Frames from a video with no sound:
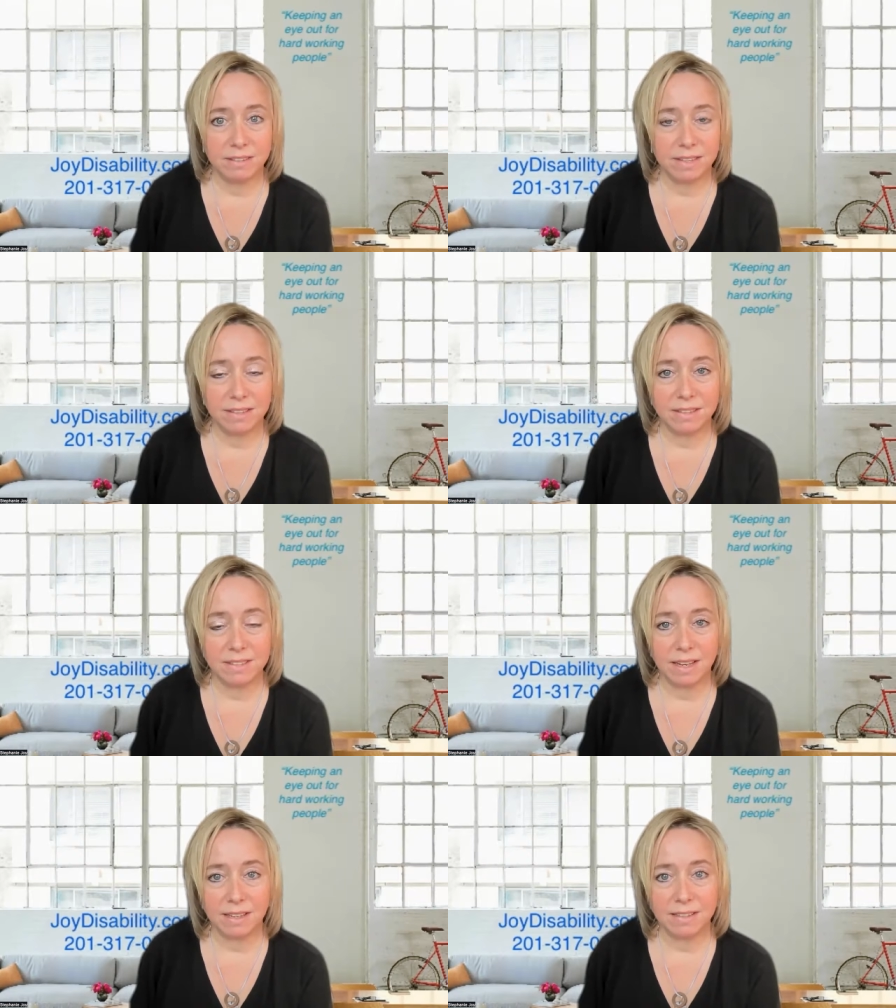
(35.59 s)
That's the
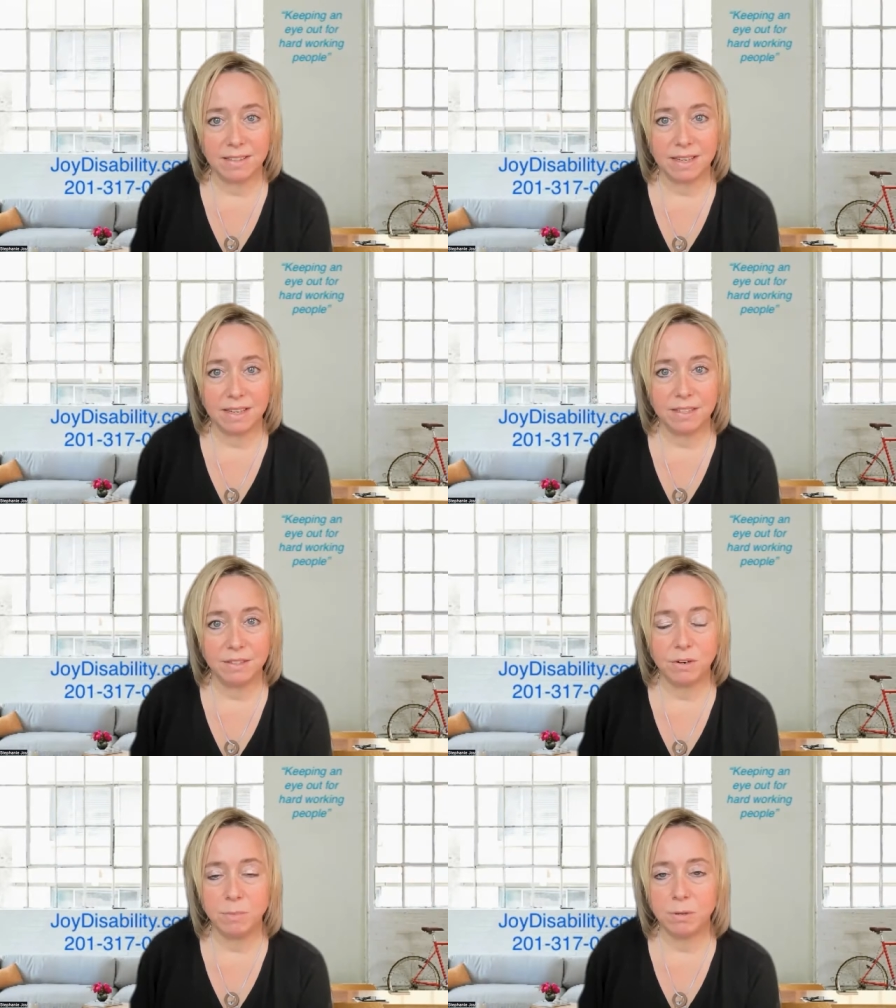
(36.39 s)
second
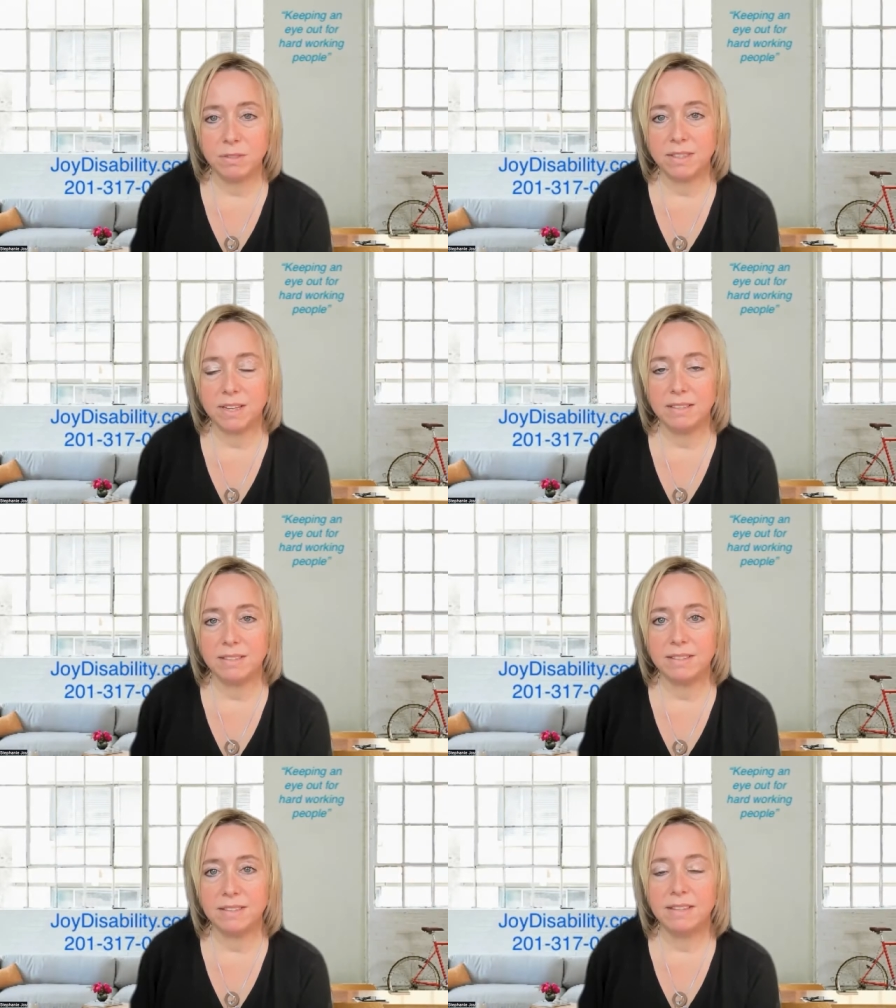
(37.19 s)
stage for most
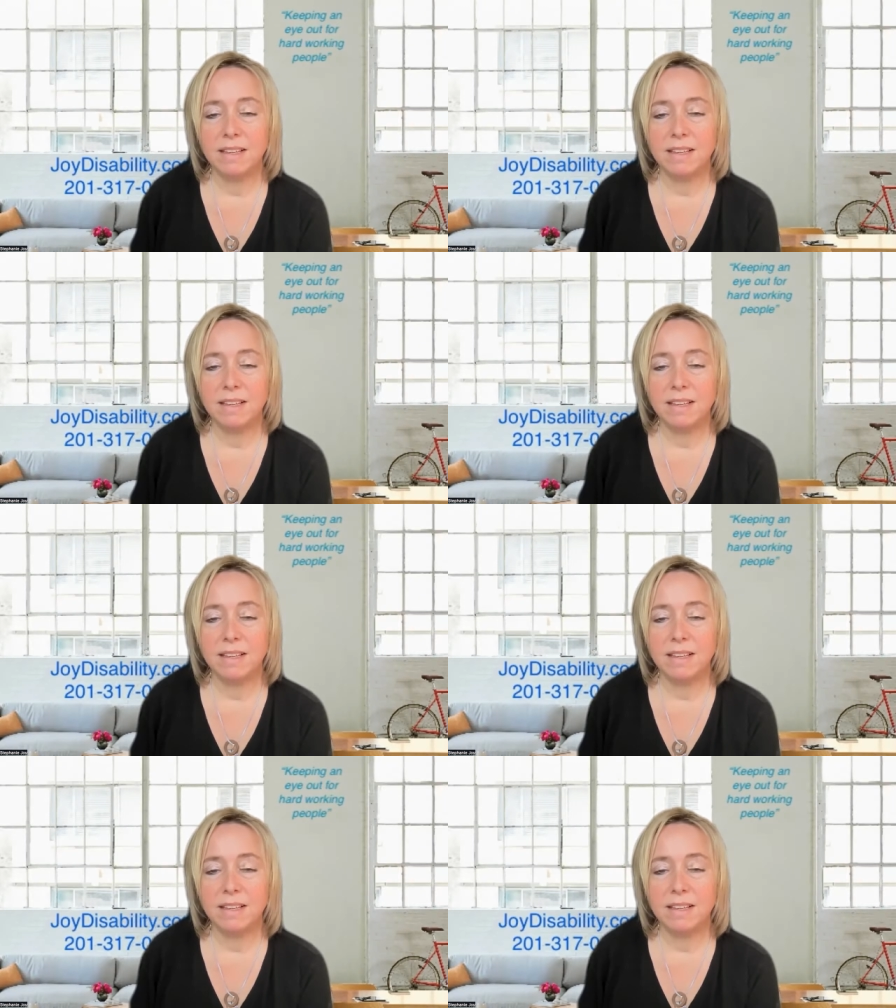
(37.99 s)
states.